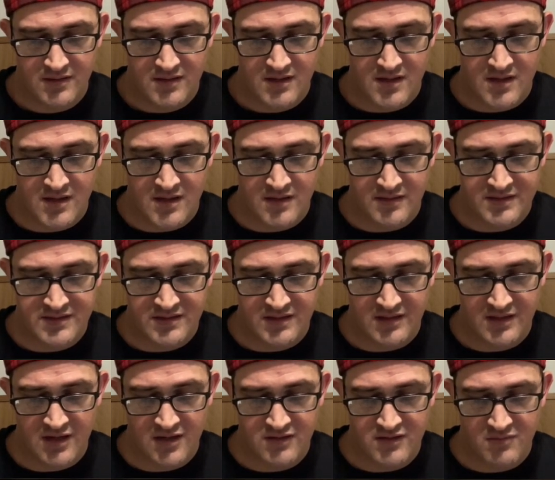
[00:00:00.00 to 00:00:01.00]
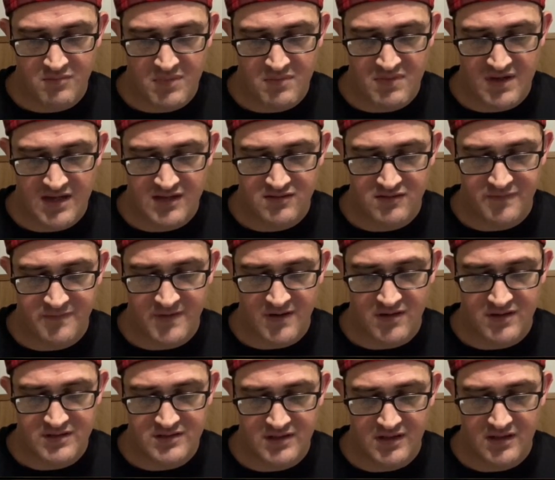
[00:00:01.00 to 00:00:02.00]
Let's see, character may ban to a
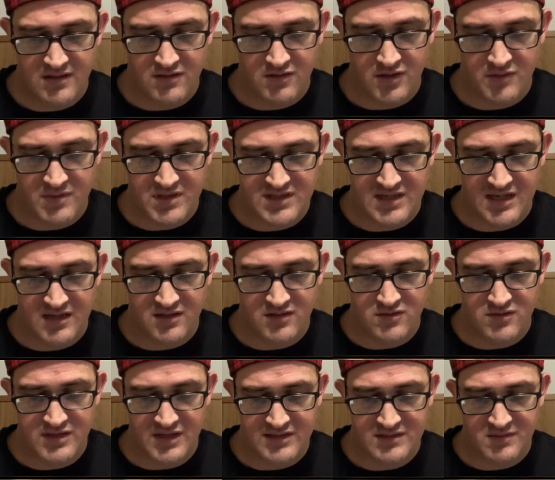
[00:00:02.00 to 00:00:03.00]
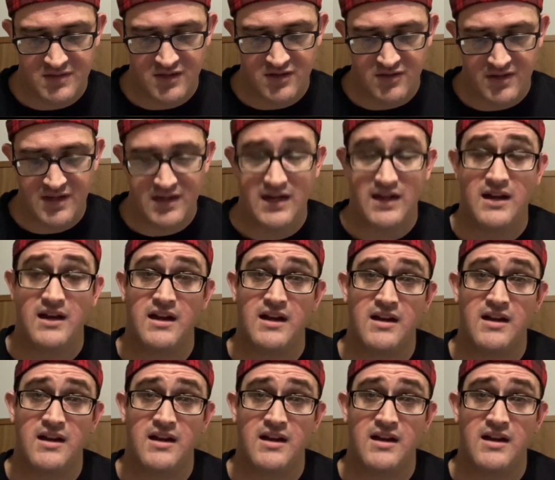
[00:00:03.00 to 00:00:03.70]
Pharisee, or you may take a New Testament grade